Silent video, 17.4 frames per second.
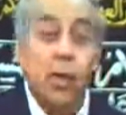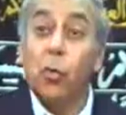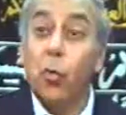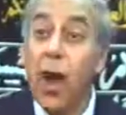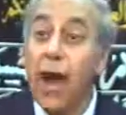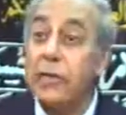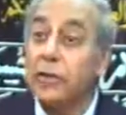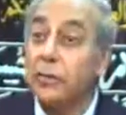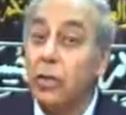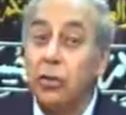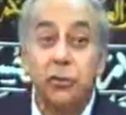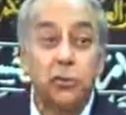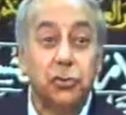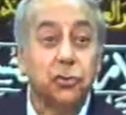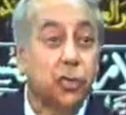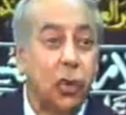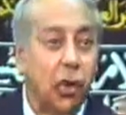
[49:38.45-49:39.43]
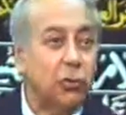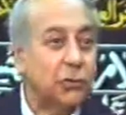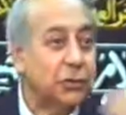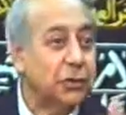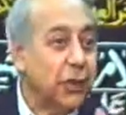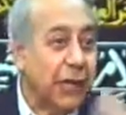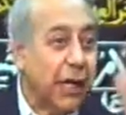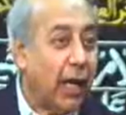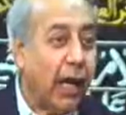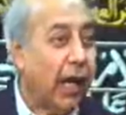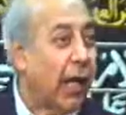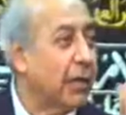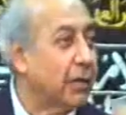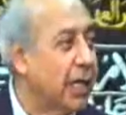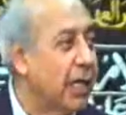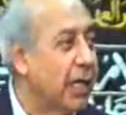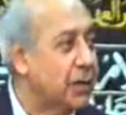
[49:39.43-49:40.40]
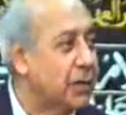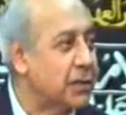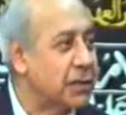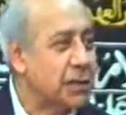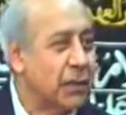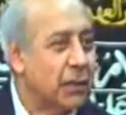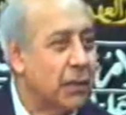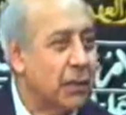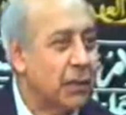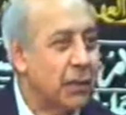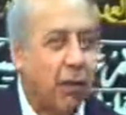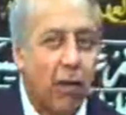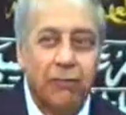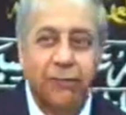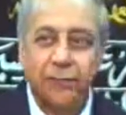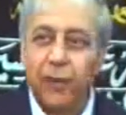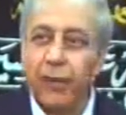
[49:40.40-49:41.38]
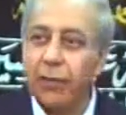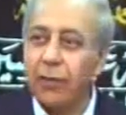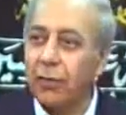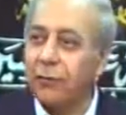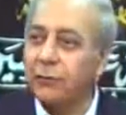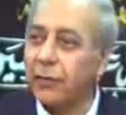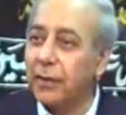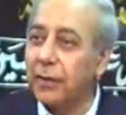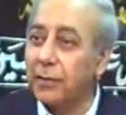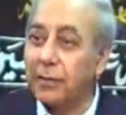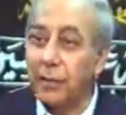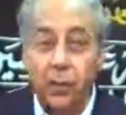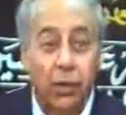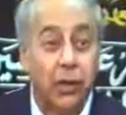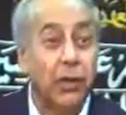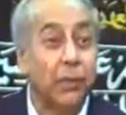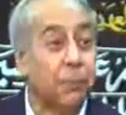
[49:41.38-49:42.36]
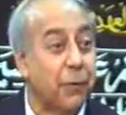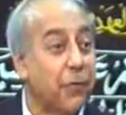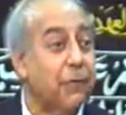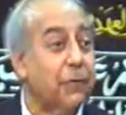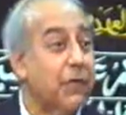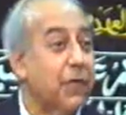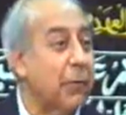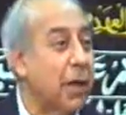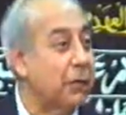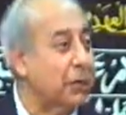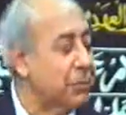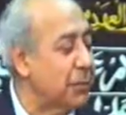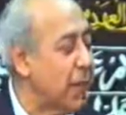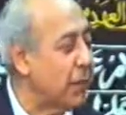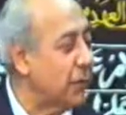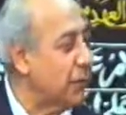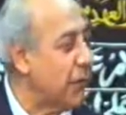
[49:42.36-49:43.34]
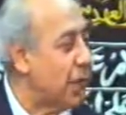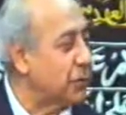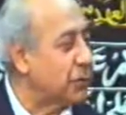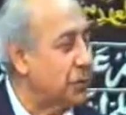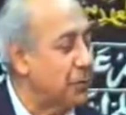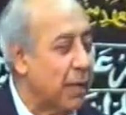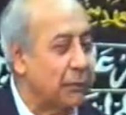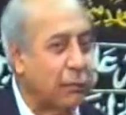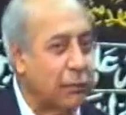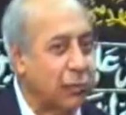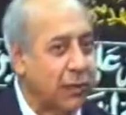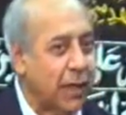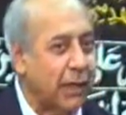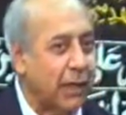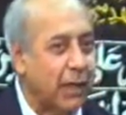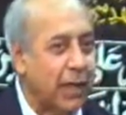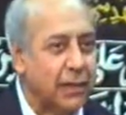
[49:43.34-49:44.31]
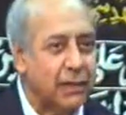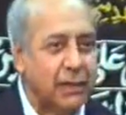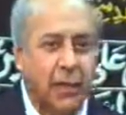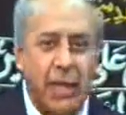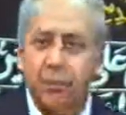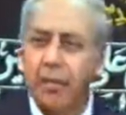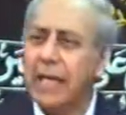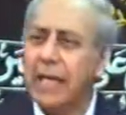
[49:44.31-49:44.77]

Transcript: went on to quote the ahadith of, uh, of uh, the Holy Prophet about, about Imam Hussein alayhi salam,